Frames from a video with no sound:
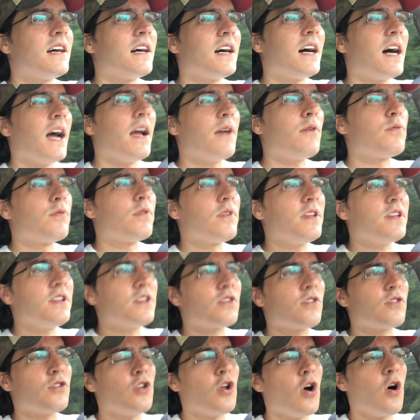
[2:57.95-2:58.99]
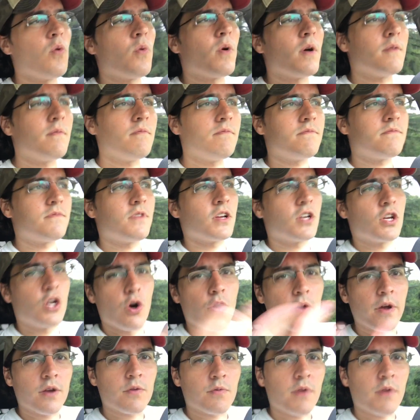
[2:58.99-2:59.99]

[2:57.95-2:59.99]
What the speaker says: I really don't know what the going